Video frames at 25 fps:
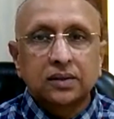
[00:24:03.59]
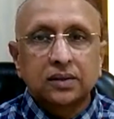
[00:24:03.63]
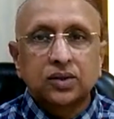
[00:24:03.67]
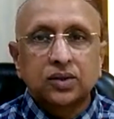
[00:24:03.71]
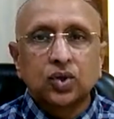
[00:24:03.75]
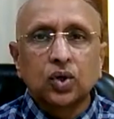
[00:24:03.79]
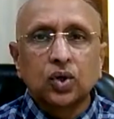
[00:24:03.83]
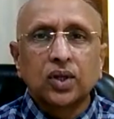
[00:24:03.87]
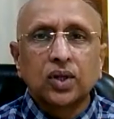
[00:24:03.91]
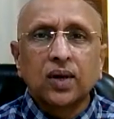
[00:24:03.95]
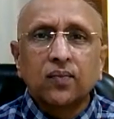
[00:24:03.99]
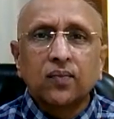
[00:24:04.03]

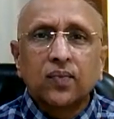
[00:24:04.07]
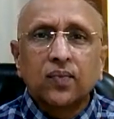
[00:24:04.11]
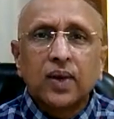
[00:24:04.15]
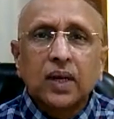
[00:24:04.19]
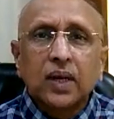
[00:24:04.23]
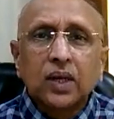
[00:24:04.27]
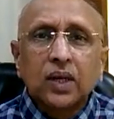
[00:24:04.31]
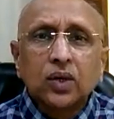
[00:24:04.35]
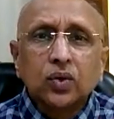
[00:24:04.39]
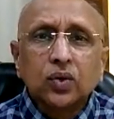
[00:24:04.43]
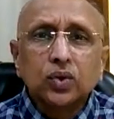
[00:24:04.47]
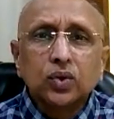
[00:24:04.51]
So they will
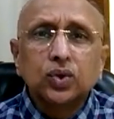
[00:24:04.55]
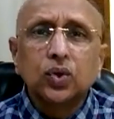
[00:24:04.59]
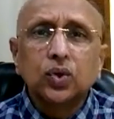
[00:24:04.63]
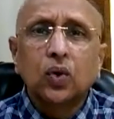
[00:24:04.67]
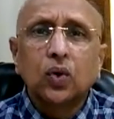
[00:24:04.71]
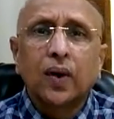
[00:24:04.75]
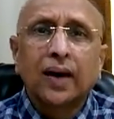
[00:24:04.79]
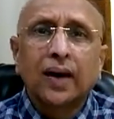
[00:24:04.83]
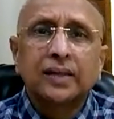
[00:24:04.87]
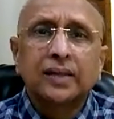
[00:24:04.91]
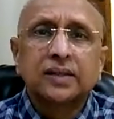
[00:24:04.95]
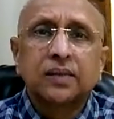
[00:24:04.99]
use
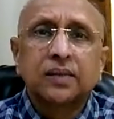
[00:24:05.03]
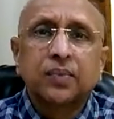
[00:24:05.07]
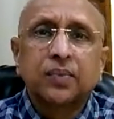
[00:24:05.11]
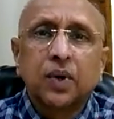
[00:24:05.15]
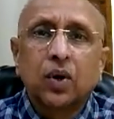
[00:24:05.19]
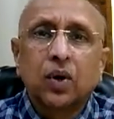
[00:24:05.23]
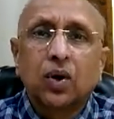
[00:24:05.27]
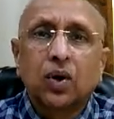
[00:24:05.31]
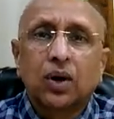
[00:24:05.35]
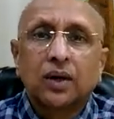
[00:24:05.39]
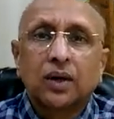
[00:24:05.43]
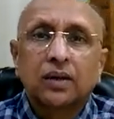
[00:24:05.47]
you as if
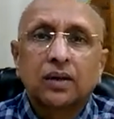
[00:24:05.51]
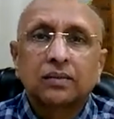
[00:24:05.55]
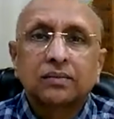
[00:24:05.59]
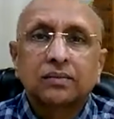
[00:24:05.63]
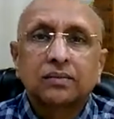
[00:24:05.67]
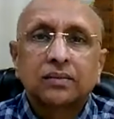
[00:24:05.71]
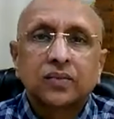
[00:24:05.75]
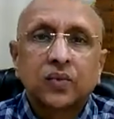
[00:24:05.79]
a God.